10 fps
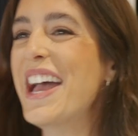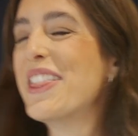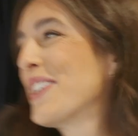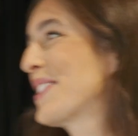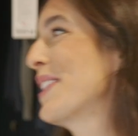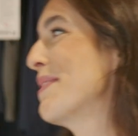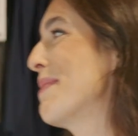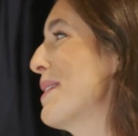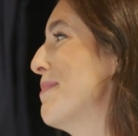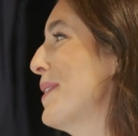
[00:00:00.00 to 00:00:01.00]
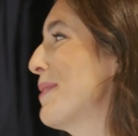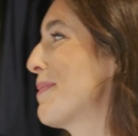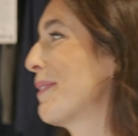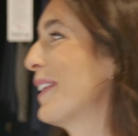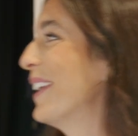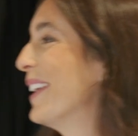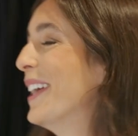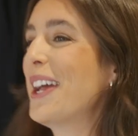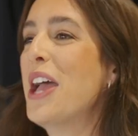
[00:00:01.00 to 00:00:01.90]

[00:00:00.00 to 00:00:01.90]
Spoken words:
There's gonna be a blooper reel.